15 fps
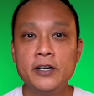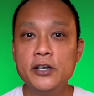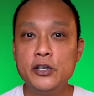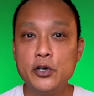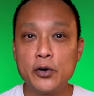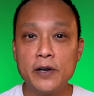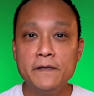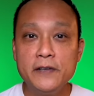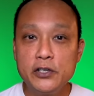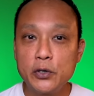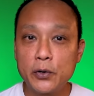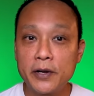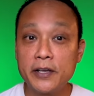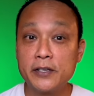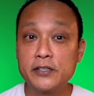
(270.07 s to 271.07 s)
your
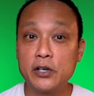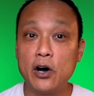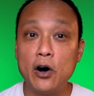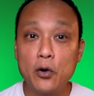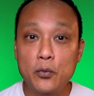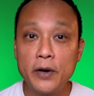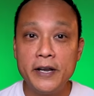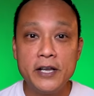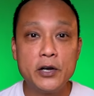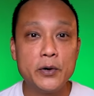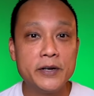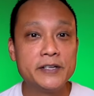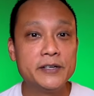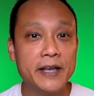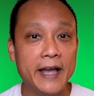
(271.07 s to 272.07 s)
inventory is already
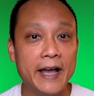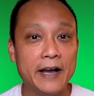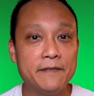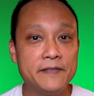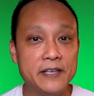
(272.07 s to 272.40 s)
going to have